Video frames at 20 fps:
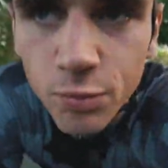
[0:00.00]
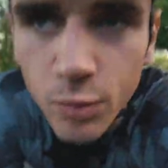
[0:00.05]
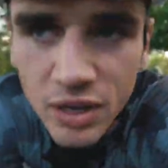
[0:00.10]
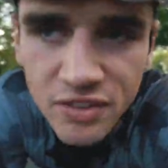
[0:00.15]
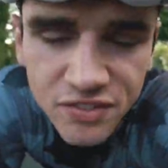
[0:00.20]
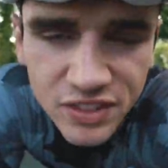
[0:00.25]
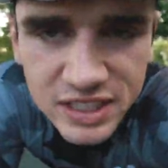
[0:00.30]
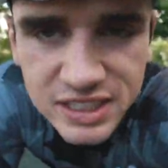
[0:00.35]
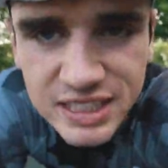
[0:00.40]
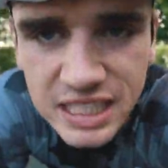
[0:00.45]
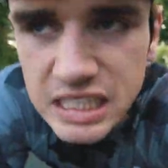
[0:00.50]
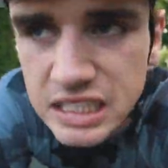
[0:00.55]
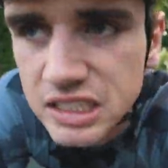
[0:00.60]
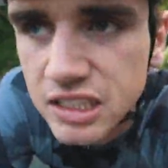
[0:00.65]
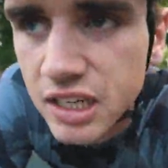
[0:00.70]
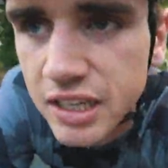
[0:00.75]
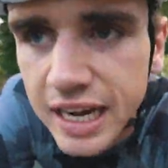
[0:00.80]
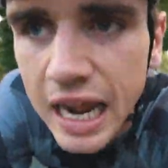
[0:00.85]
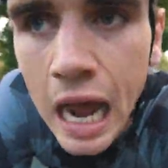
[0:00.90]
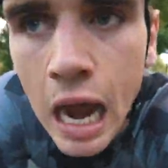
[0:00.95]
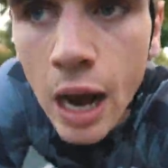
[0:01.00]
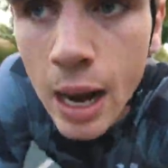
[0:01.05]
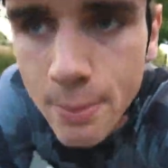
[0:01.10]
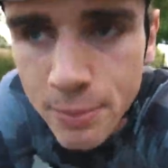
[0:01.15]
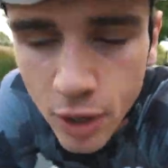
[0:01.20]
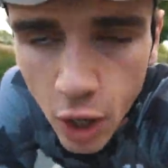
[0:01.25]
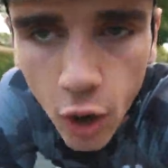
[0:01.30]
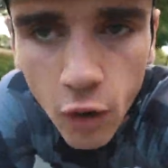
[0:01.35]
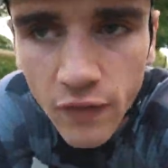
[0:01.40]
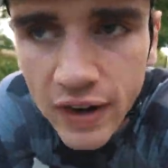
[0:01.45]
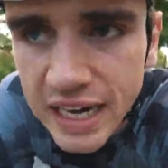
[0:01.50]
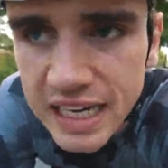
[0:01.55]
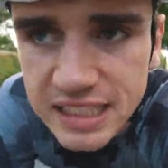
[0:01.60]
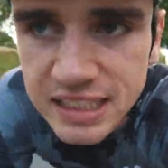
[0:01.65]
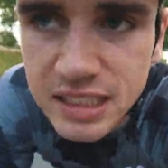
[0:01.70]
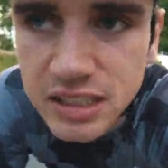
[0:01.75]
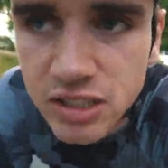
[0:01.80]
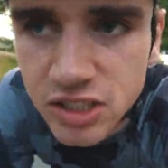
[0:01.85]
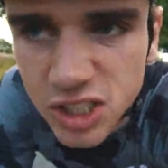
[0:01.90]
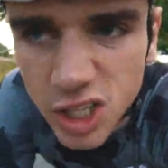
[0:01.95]
with this incident now, I'm not
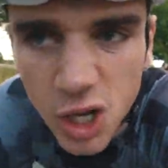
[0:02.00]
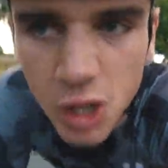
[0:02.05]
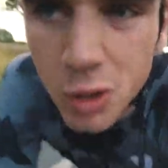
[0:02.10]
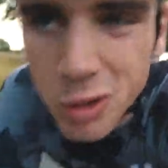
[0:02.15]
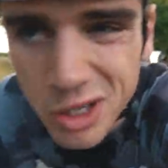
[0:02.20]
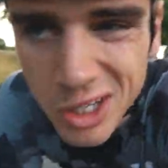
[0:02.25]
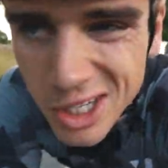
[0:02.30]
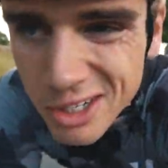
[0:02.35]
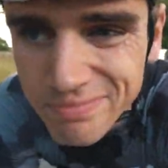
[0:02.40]
racing, so